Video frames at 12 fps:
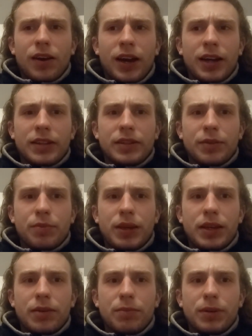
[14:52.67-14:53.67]
I had the
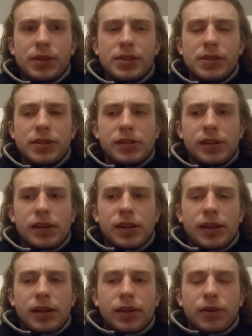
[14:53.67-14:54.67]
peanut butter,
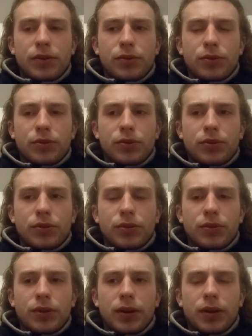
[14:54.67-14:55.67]

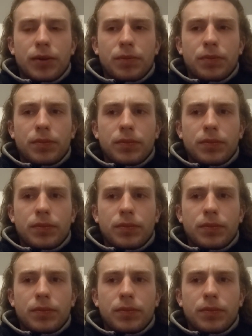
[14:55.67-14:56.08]
or